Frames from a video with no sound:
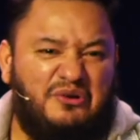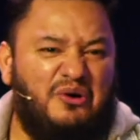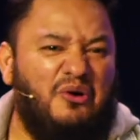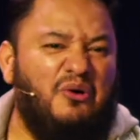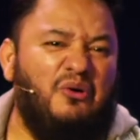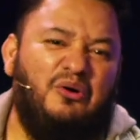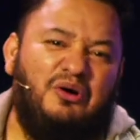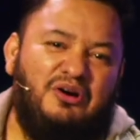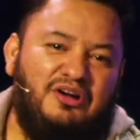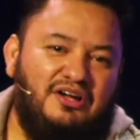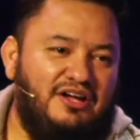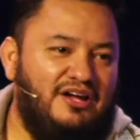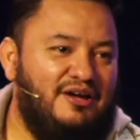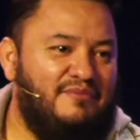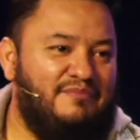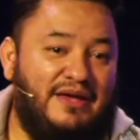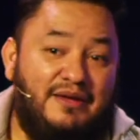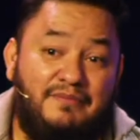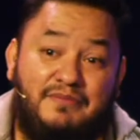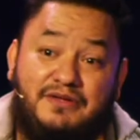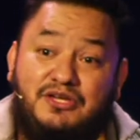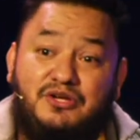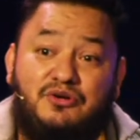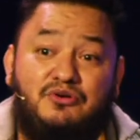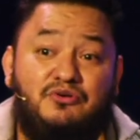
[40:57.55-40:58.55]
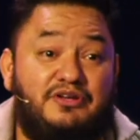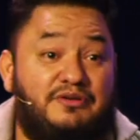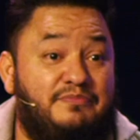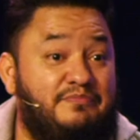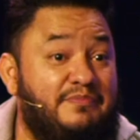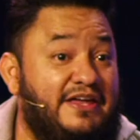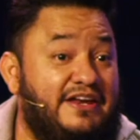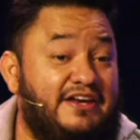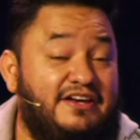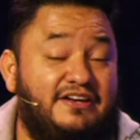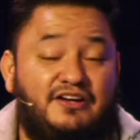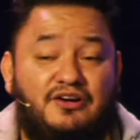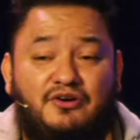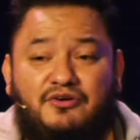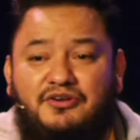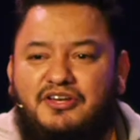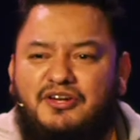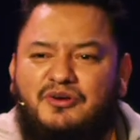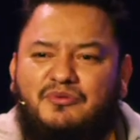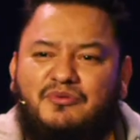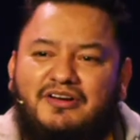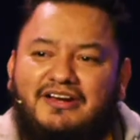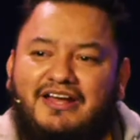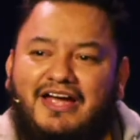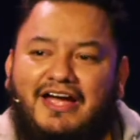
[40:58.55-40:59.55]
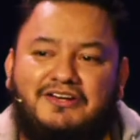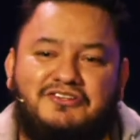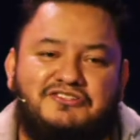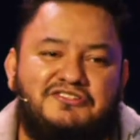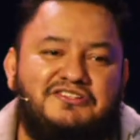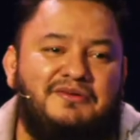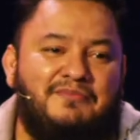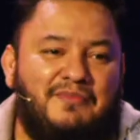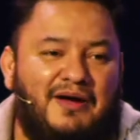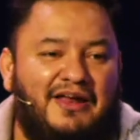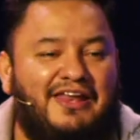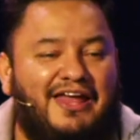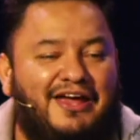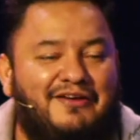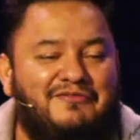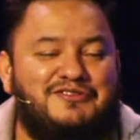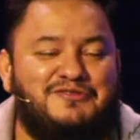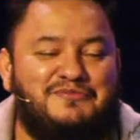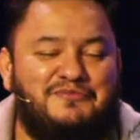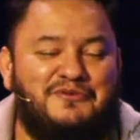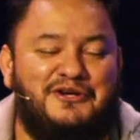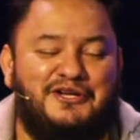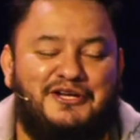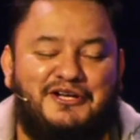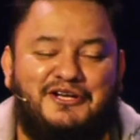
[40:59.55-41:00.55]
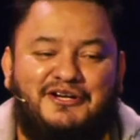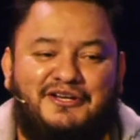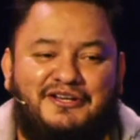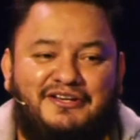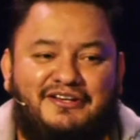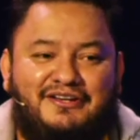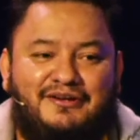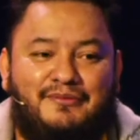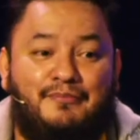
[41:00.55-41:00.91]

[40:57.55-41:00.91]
Or maybe you admit it and go, you know what? Actually, my life is pretty good.